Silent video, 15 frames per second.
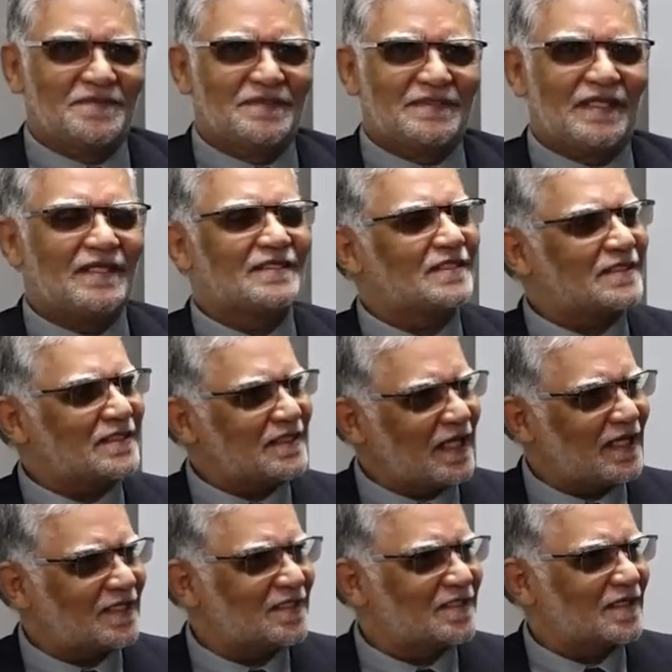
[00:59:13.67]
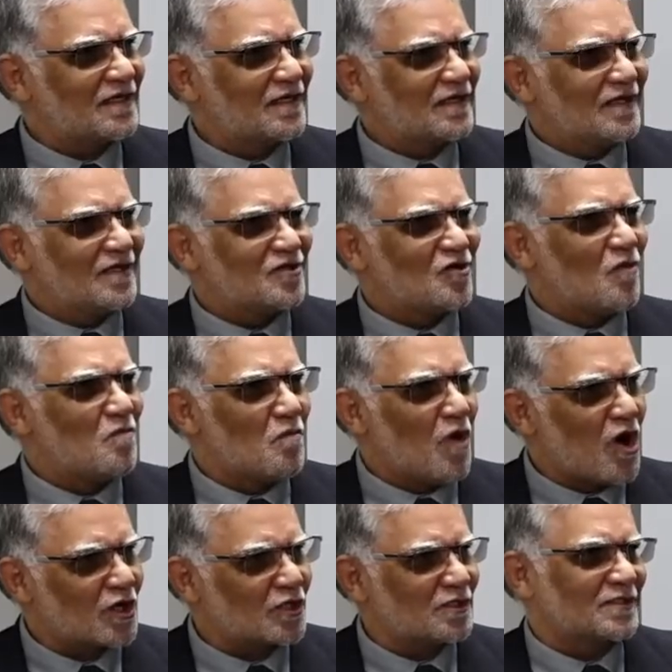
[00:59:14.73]
It tests your
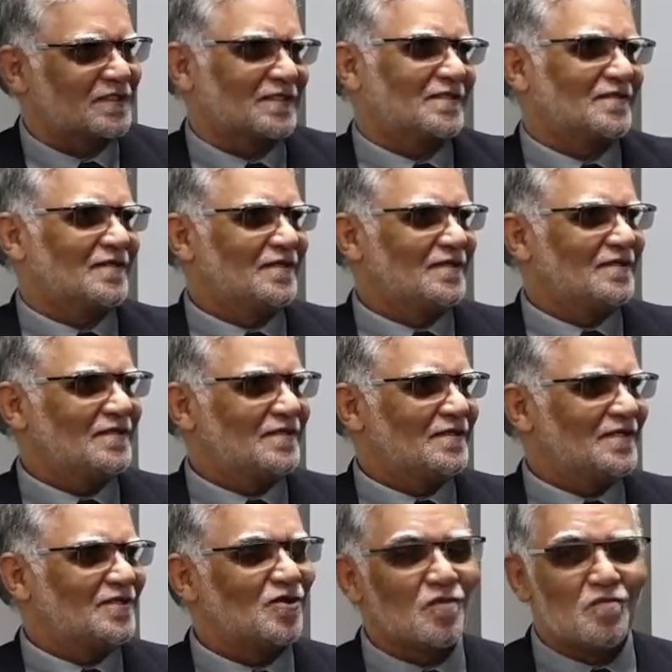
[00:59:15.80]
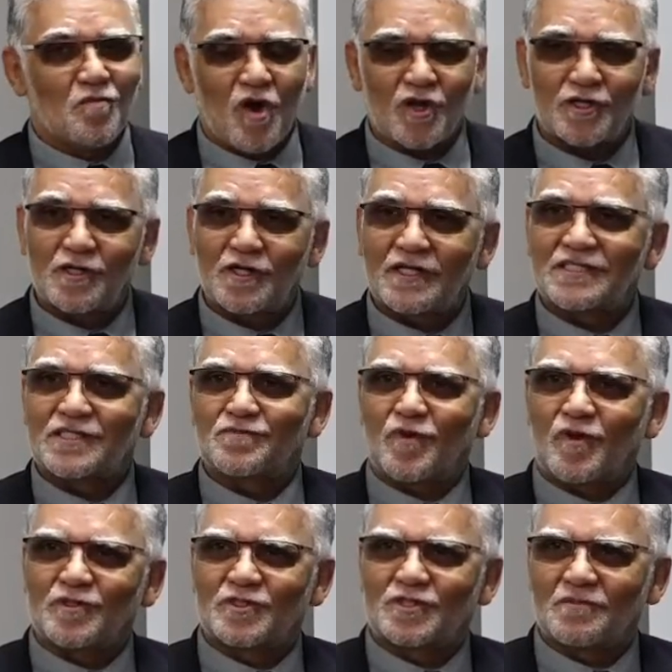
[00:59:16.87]
morals, your moral
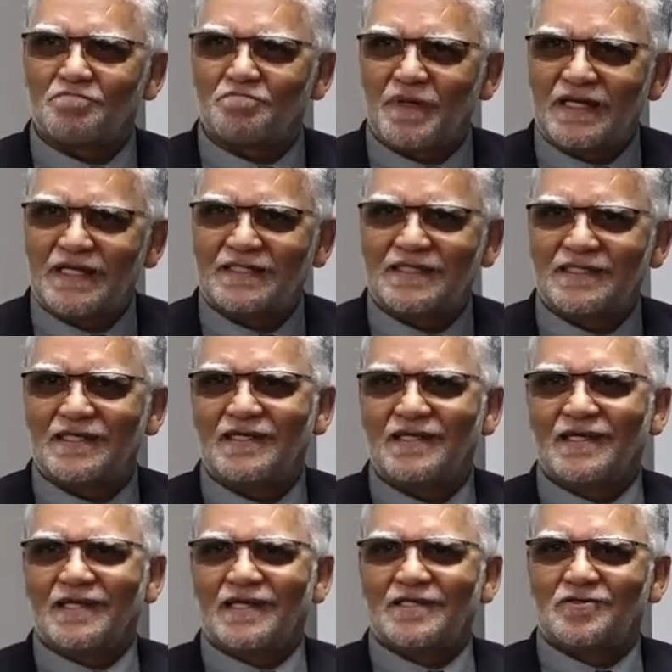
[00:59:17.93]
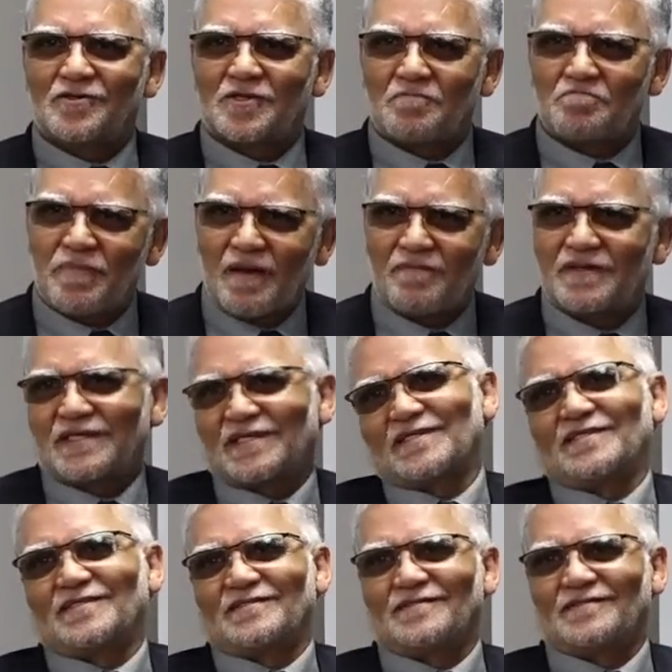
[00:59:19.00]
responsibility to the public.
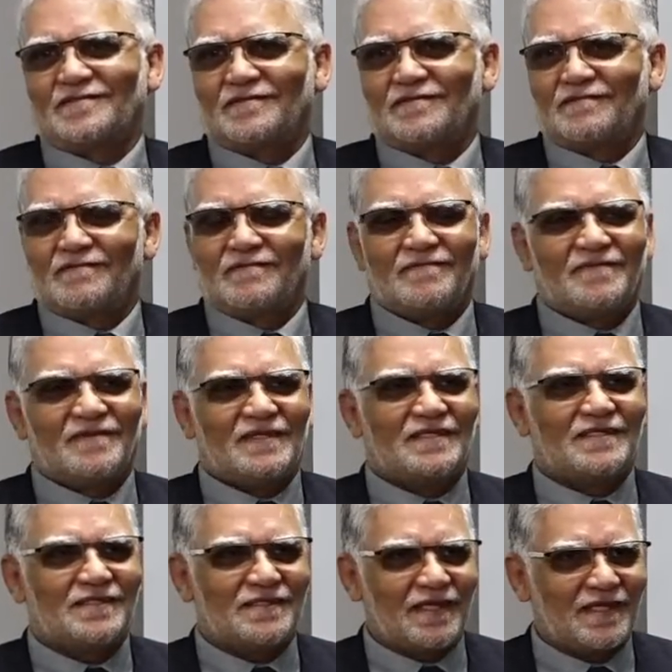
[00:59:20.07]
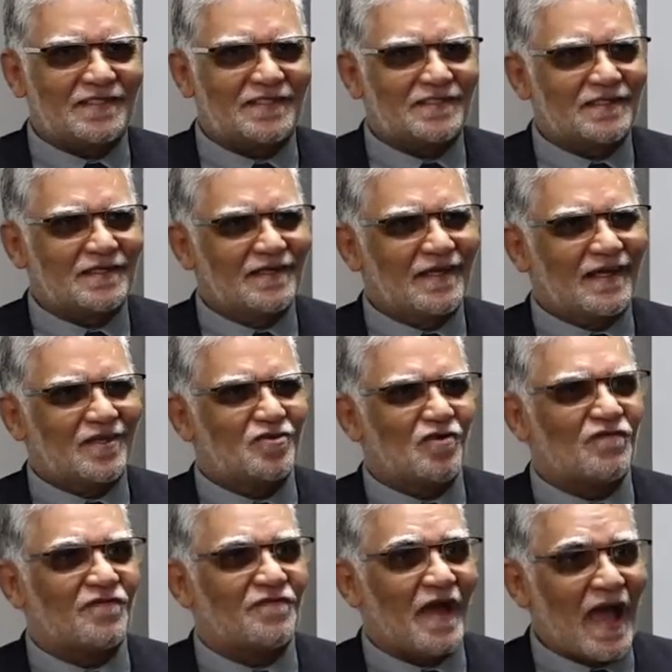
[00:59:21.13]
It tests your
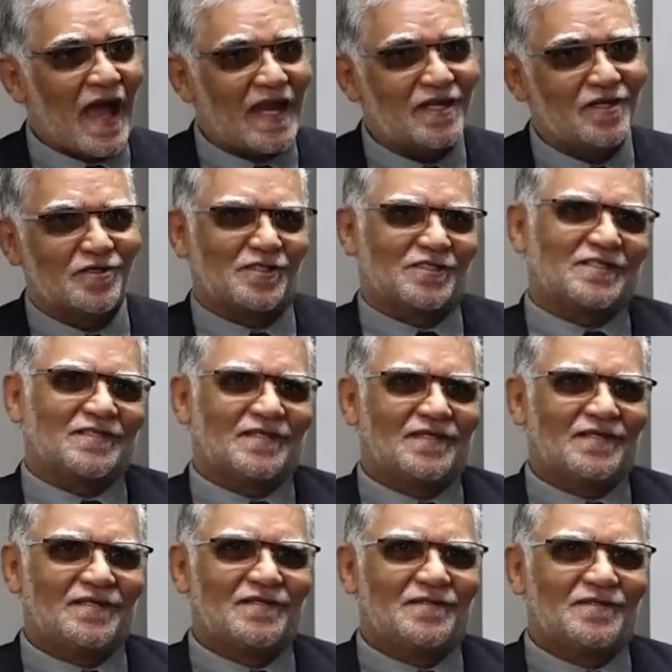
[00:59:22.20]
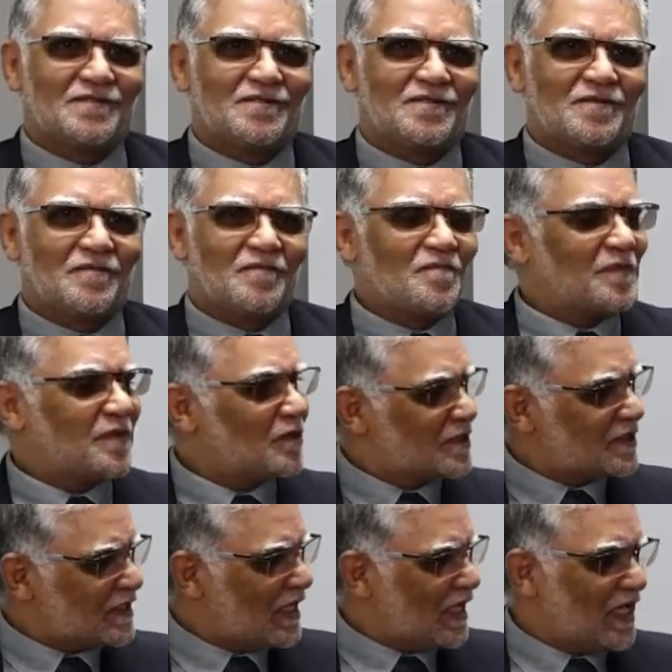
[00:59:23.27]
values to
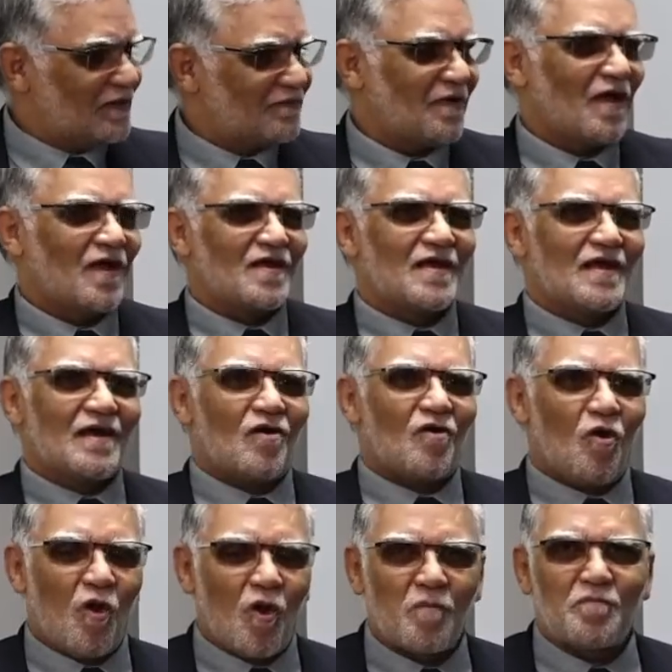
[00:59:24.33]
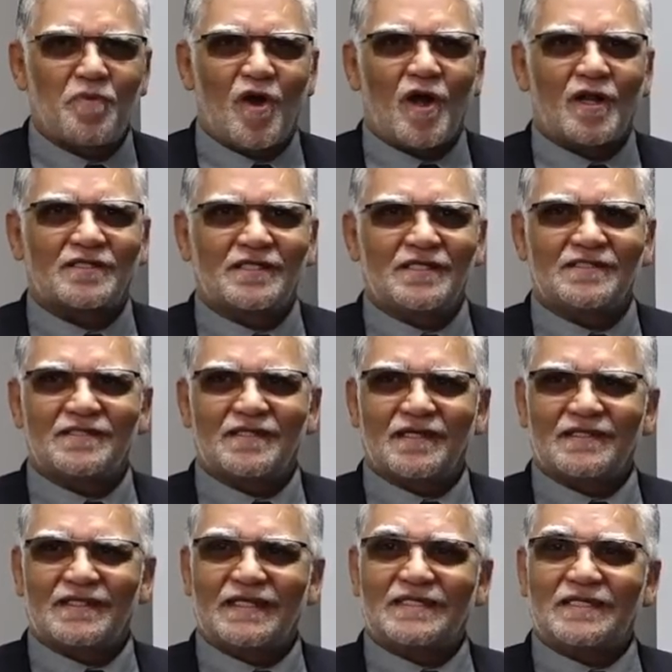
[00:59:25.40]
serve all parties
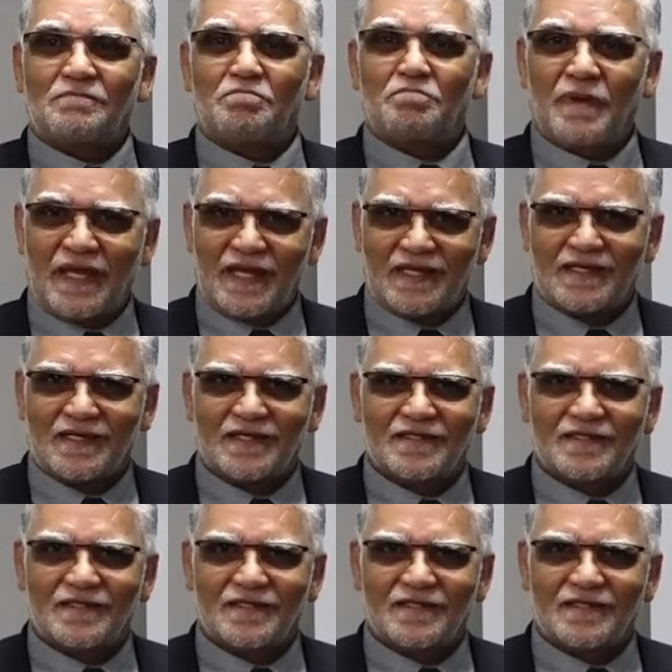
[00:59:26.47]
that depend